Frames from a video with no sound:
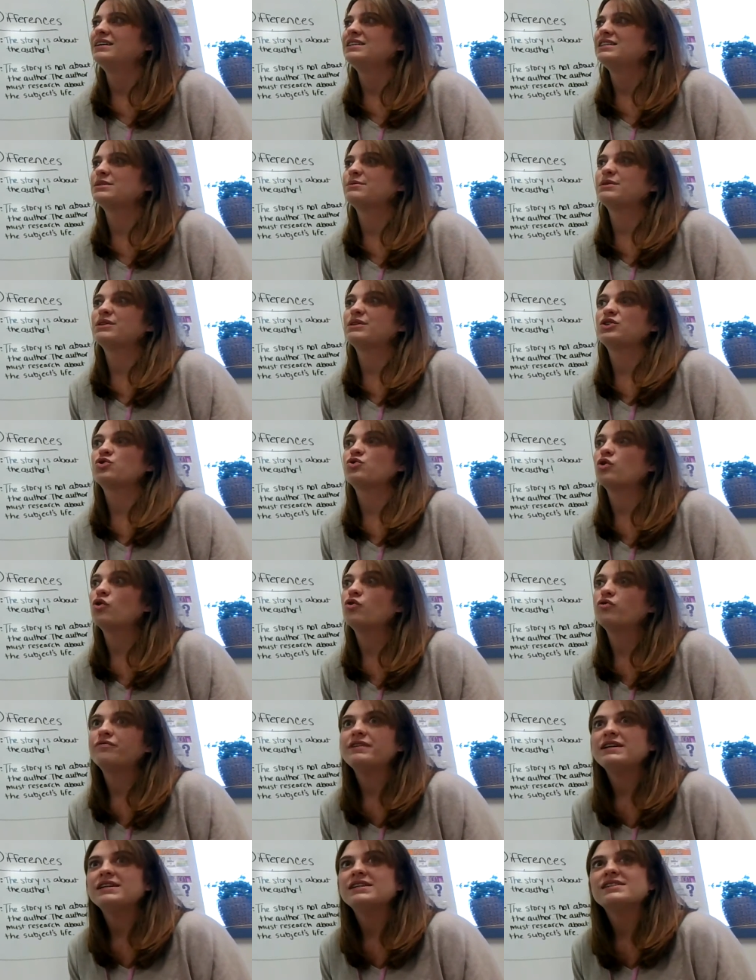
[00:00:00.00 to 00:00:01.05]
some of the
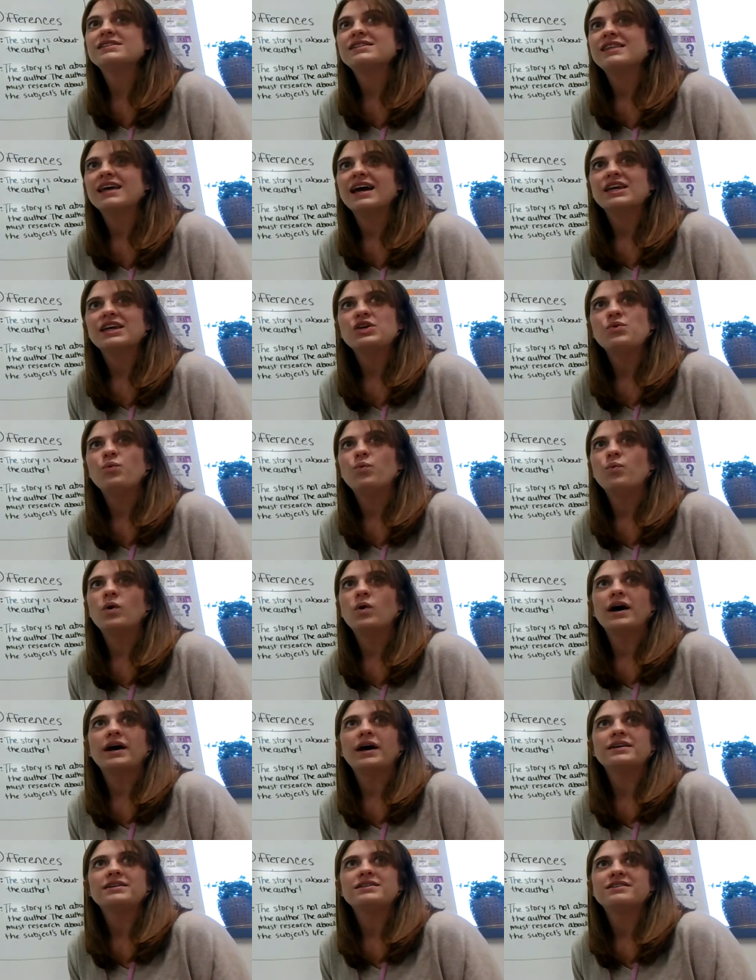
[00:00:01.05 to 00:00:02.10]
trophies that you
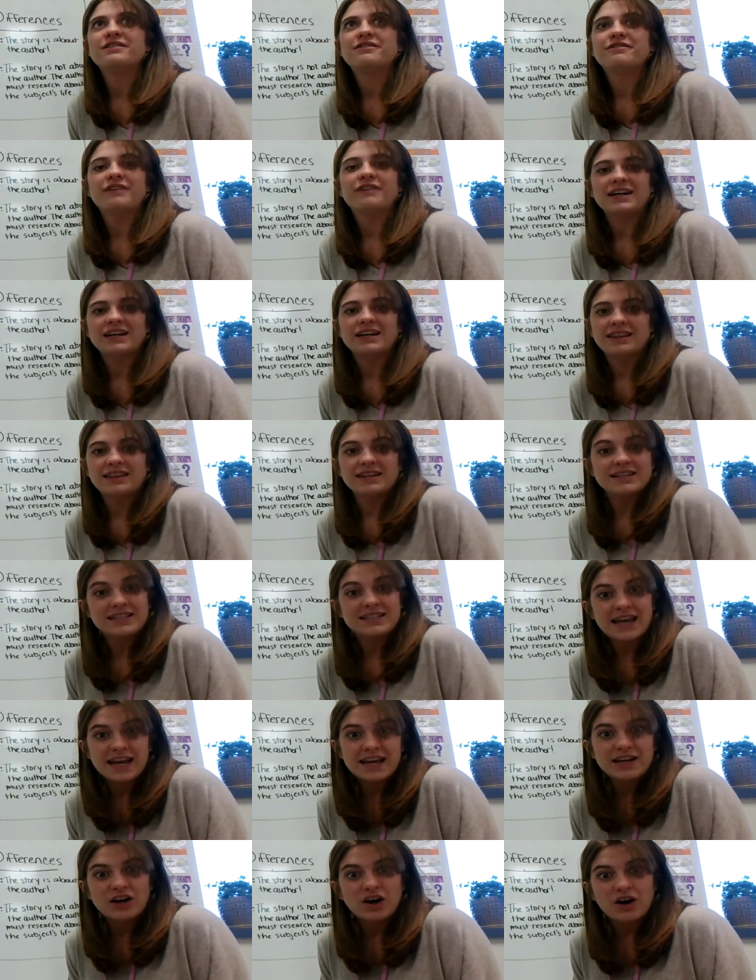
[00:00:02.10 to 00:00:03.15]
won to find the
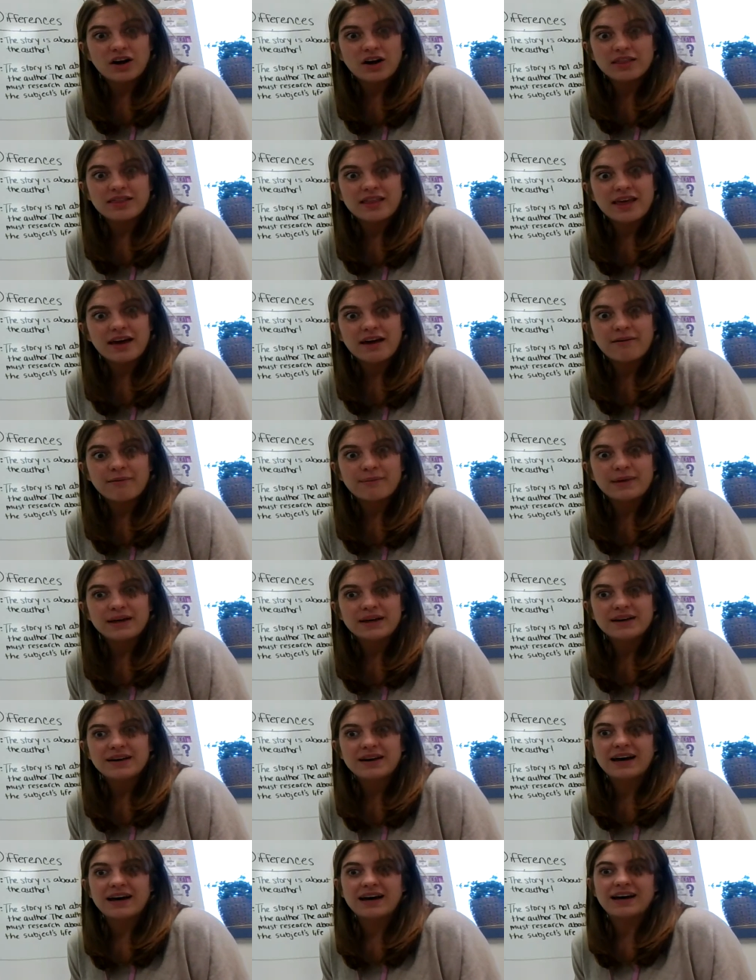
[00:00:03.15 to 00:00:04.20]
date on them,
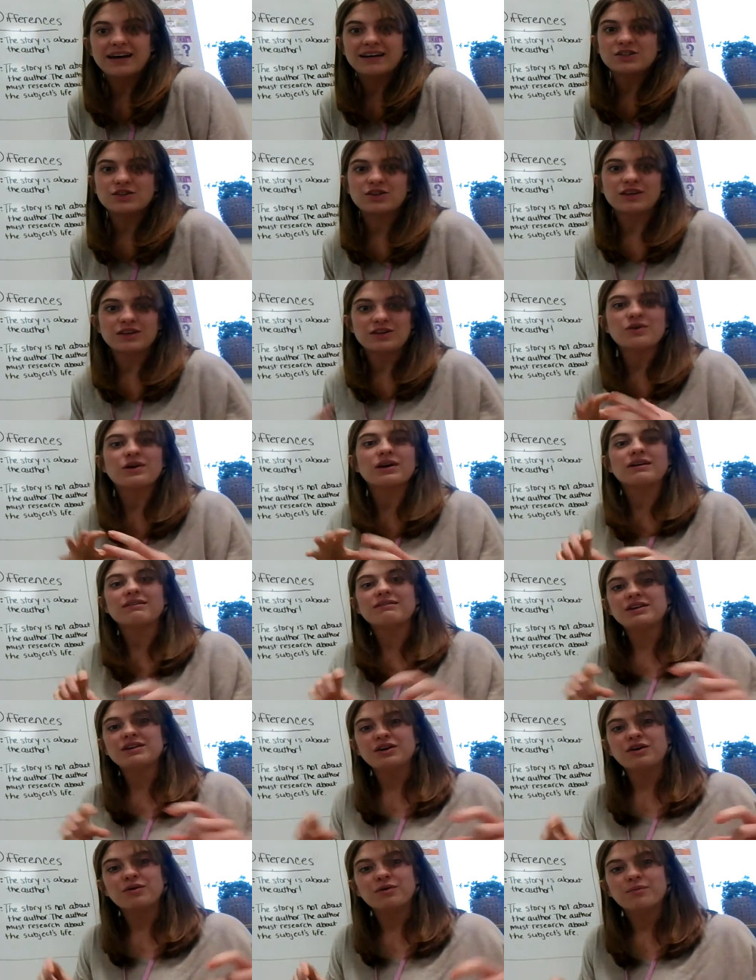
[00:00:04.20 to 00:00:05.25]
so that you
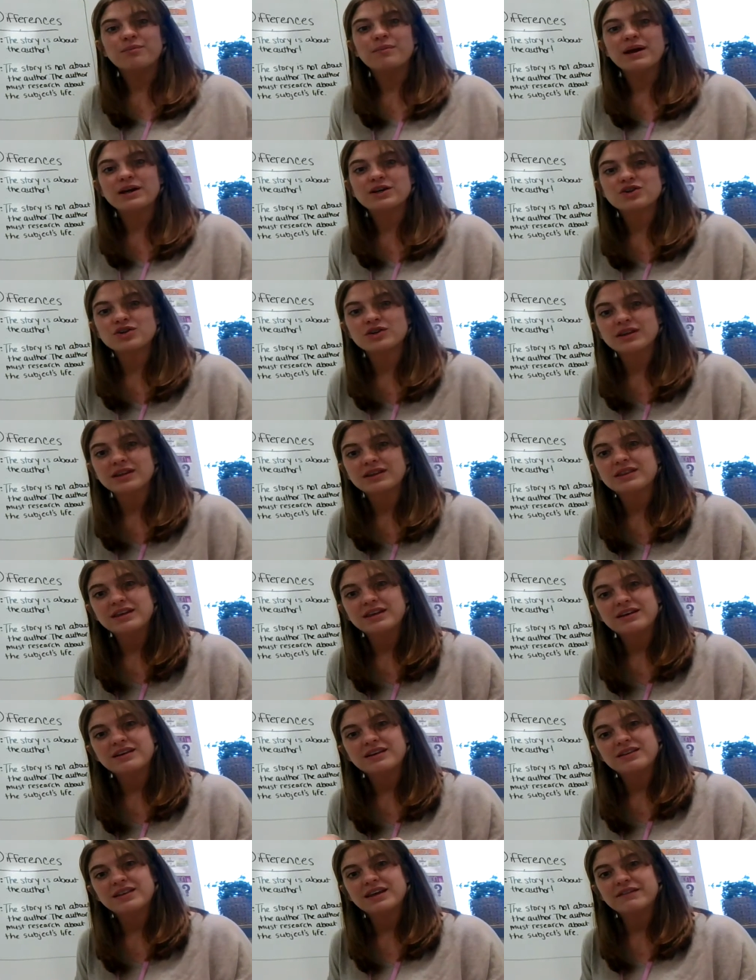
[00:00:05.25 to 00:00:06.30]
can, you know, make sure that
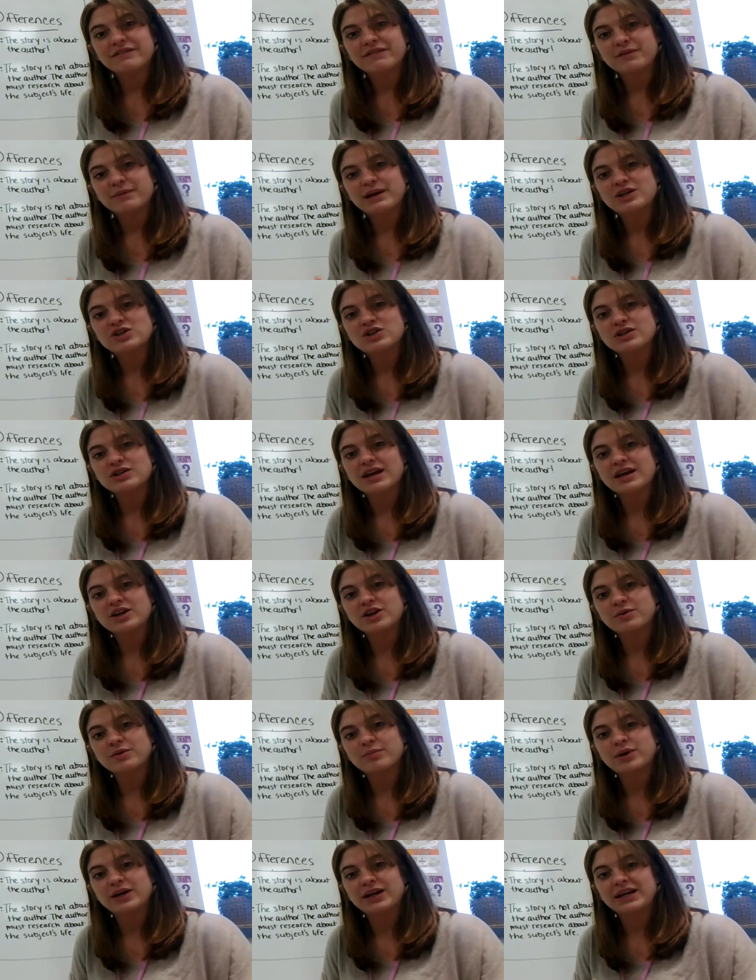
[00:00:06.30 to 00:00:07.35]
the information that
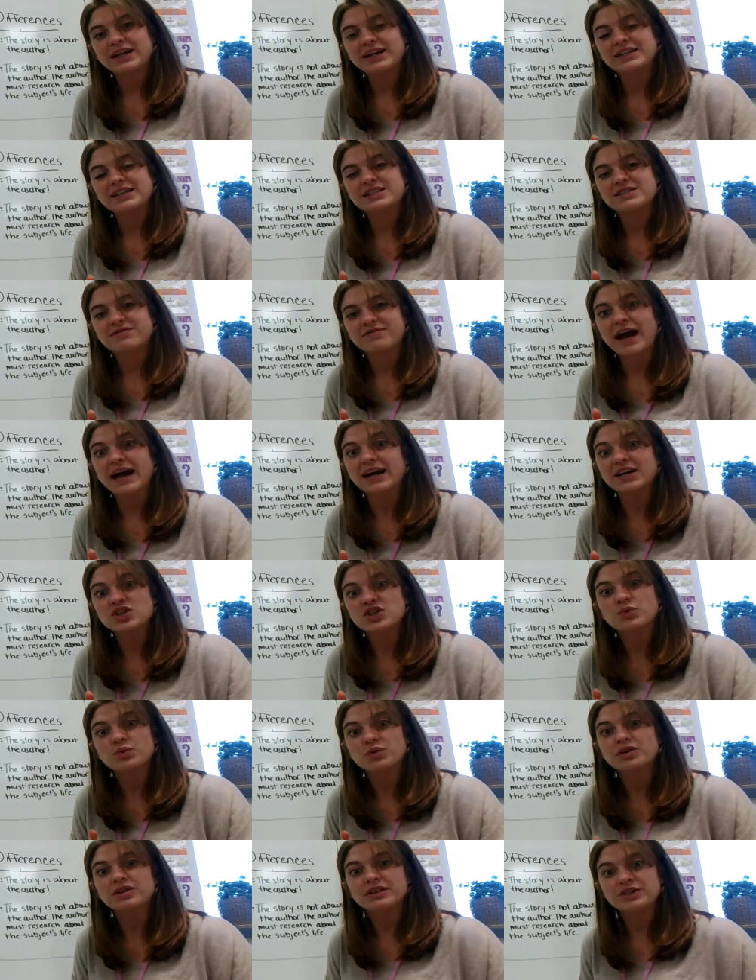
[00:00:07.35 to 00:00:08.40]
you're putting in is
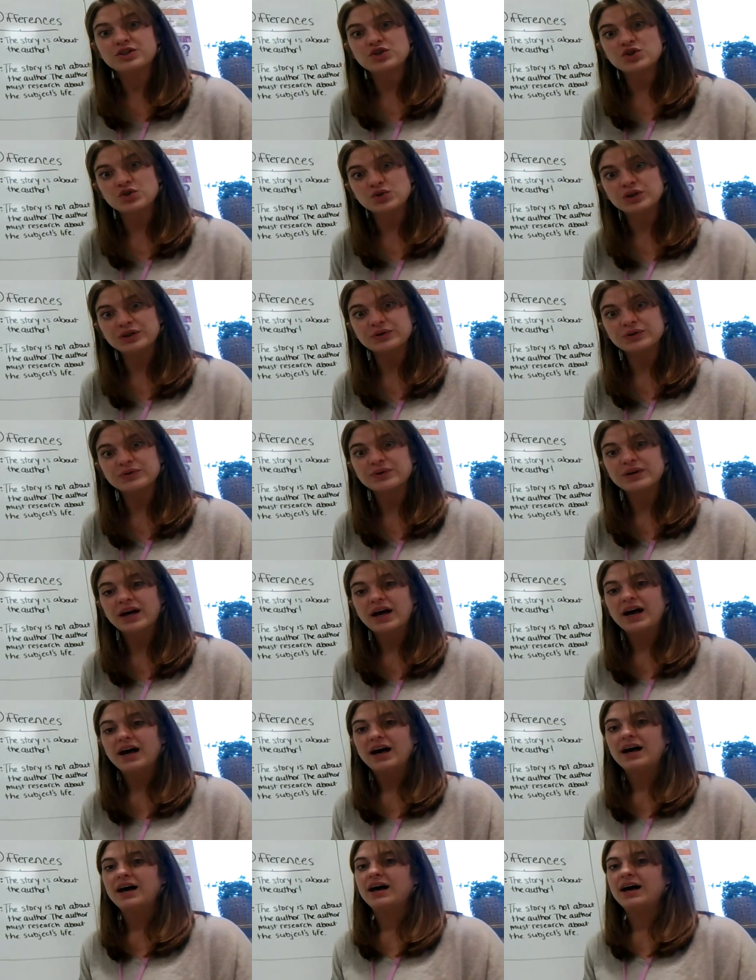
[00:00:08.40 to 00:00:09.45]
factual and true.
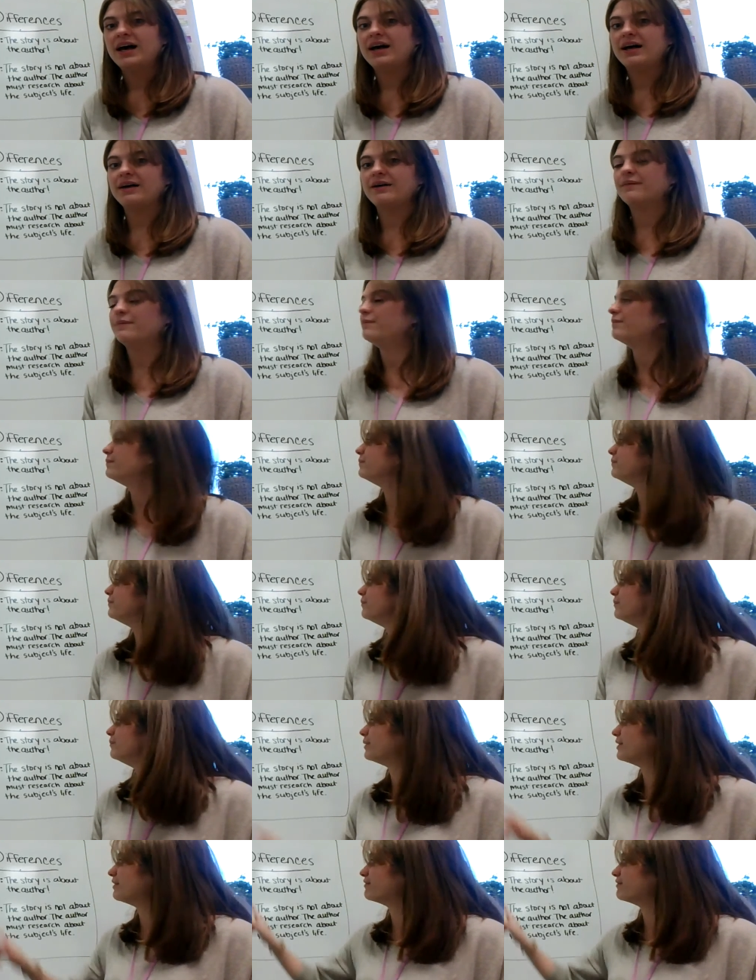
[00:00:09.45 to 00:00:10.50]

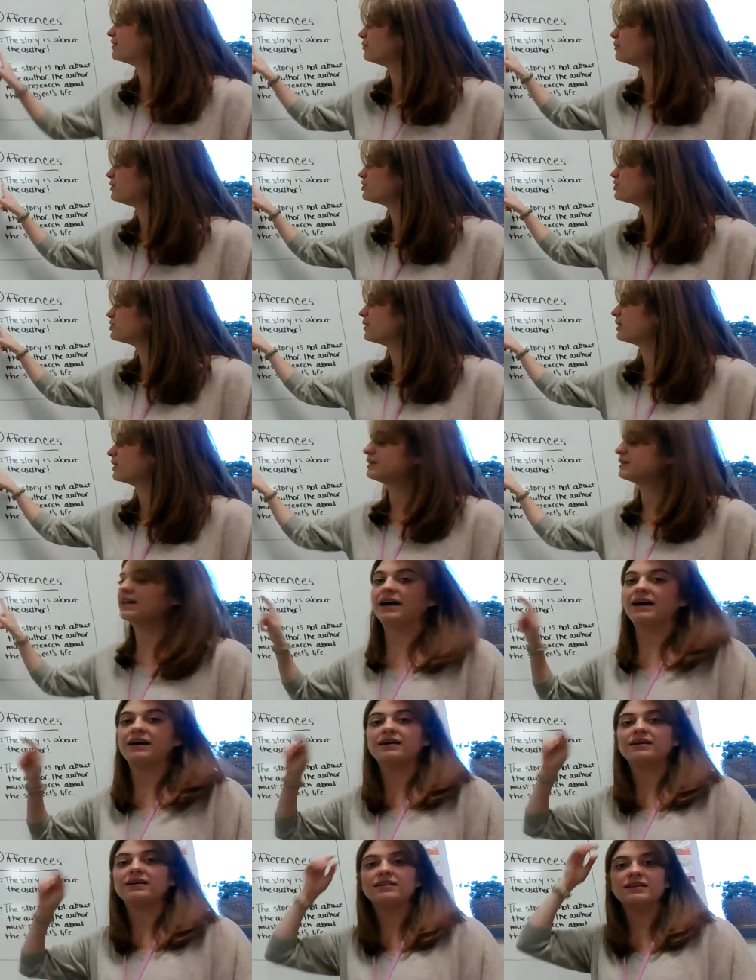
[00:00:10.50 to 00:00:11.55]
But for the most part,
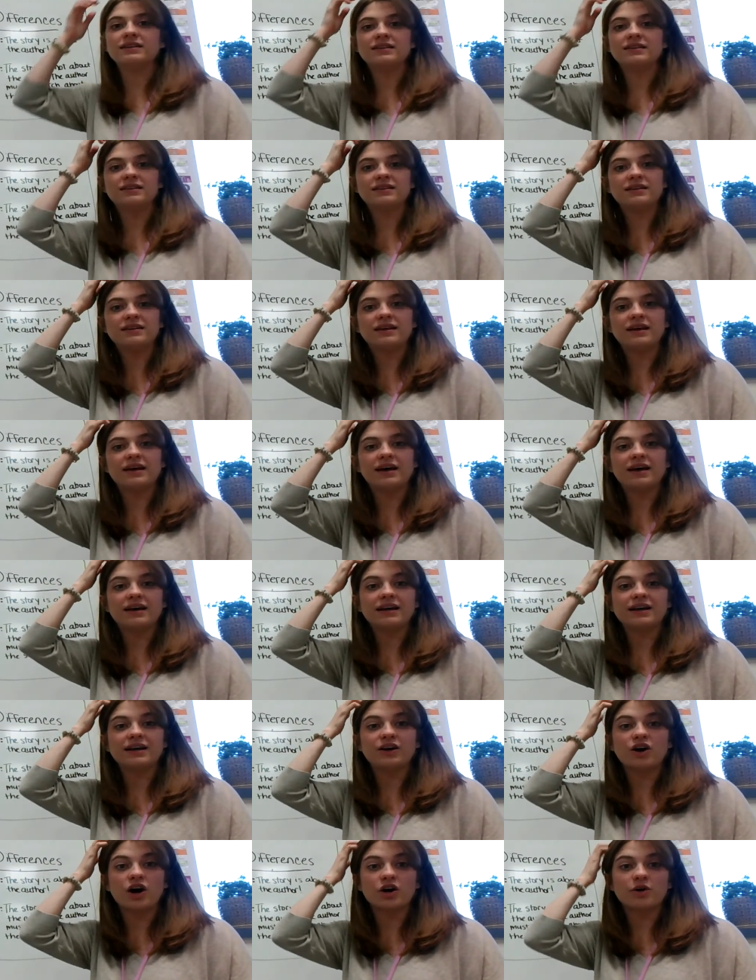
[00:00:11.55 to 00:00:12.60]
that
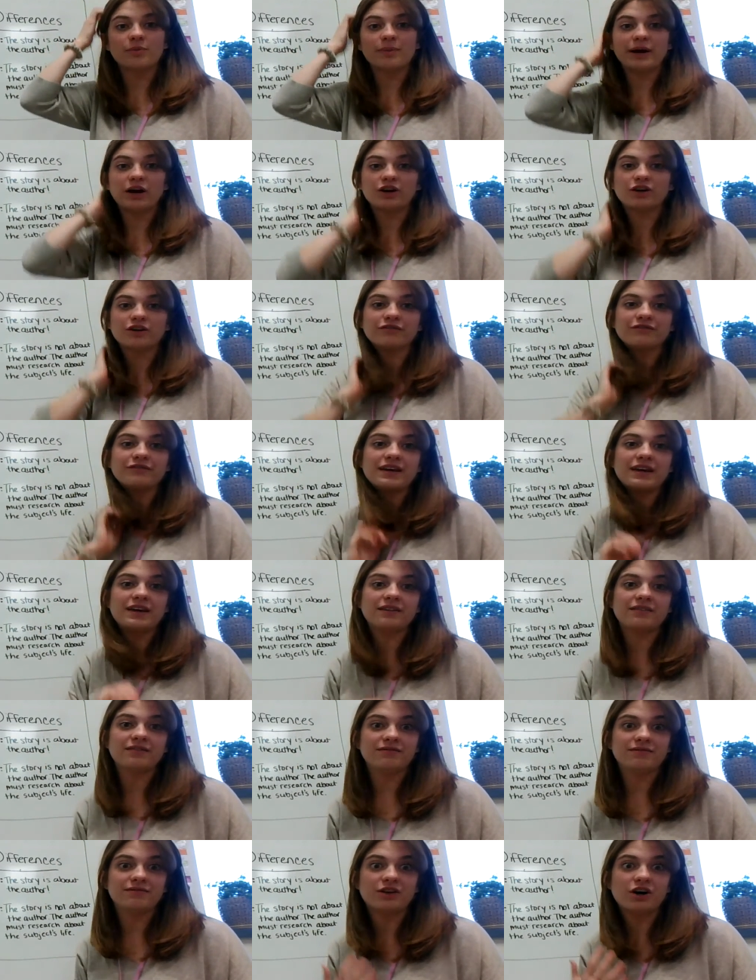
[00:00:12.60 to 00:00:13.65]
in an
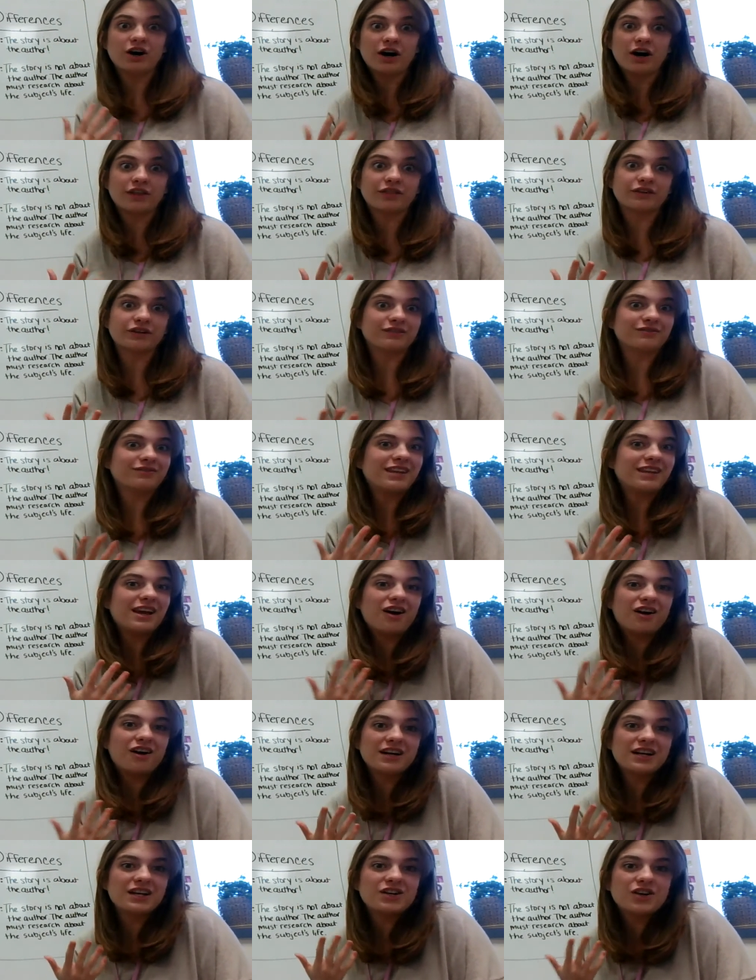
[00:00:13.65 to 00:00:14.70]
autobiography, the author, they
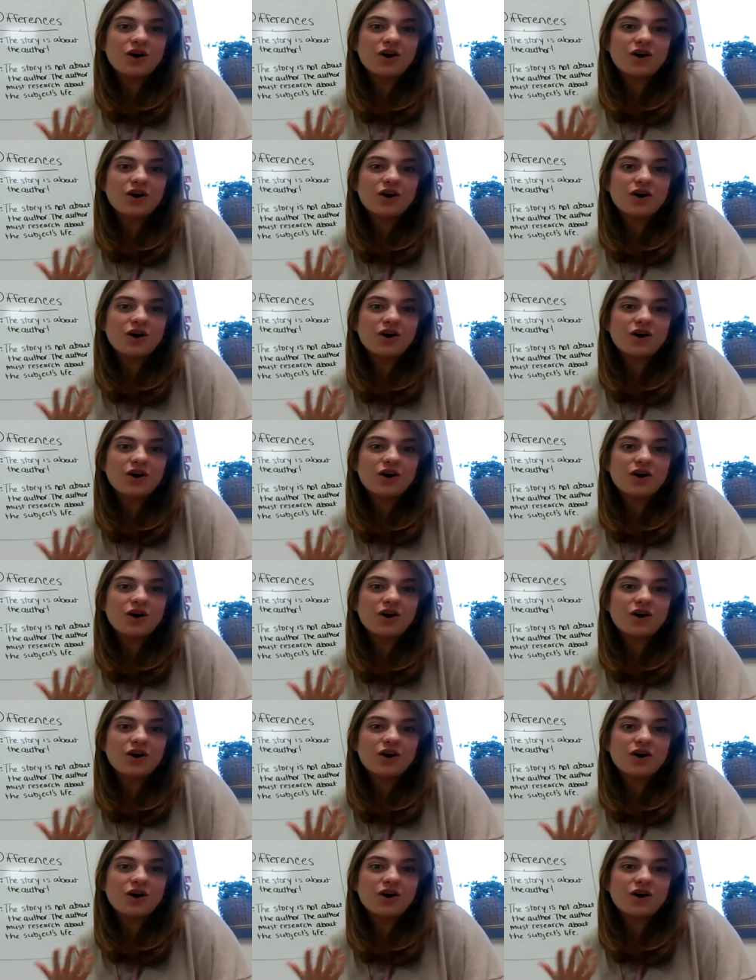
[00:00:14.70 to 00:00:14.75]
already